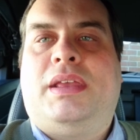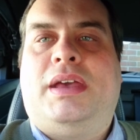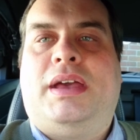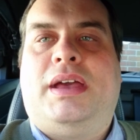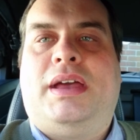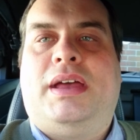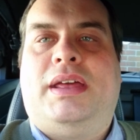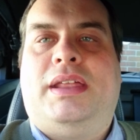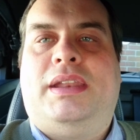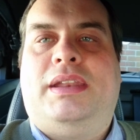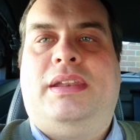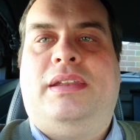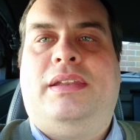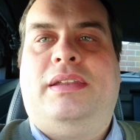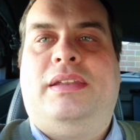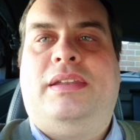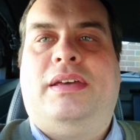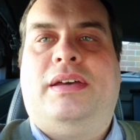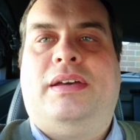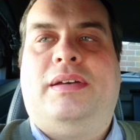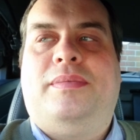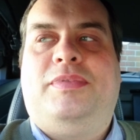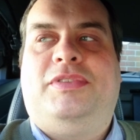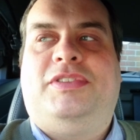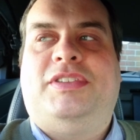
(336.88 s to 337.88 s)
and
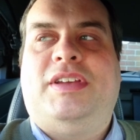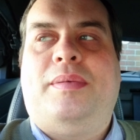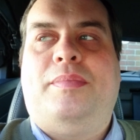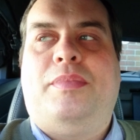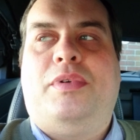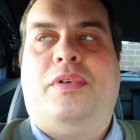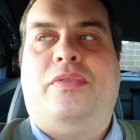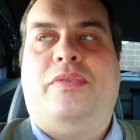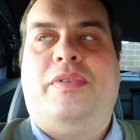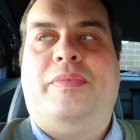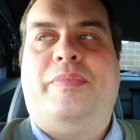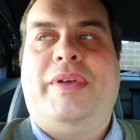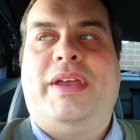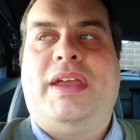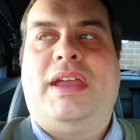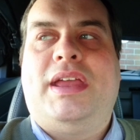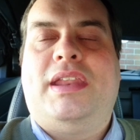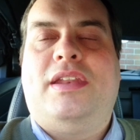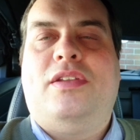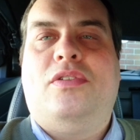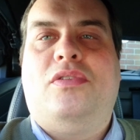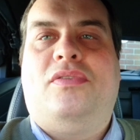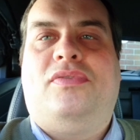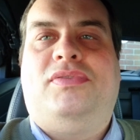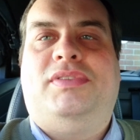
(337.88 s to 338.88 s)
um, Stanmore being
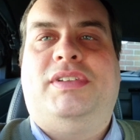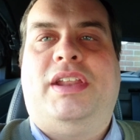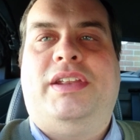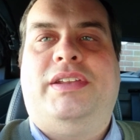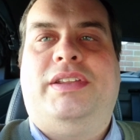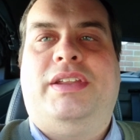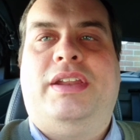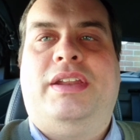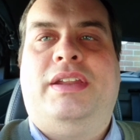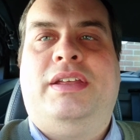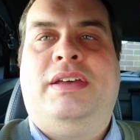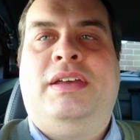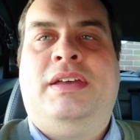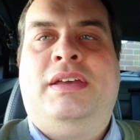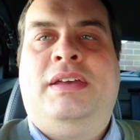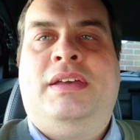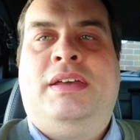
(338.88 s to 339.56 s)
in North London.